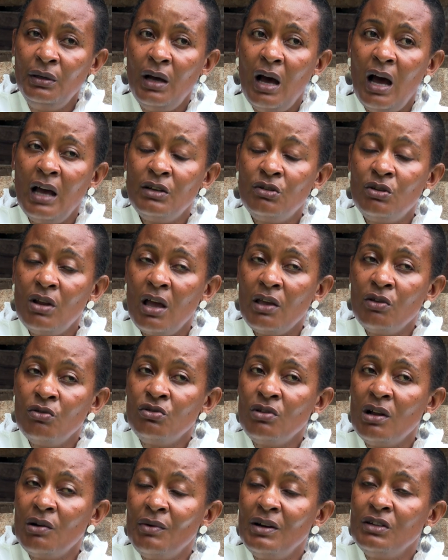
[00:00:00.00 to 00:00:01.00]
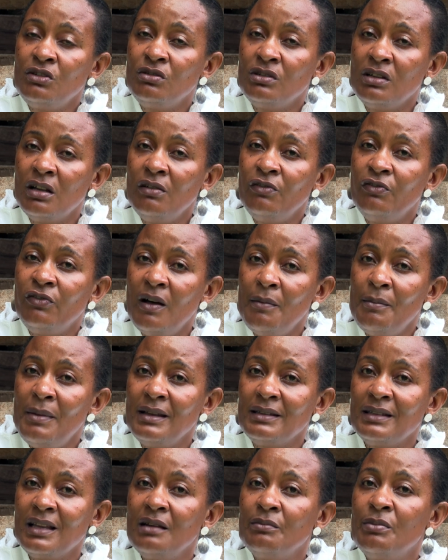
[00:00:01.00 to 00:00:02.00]
I usually want to tell
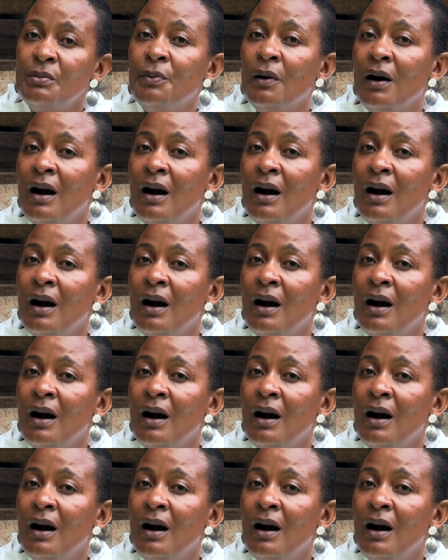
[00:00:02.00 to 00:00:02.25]
farmers and people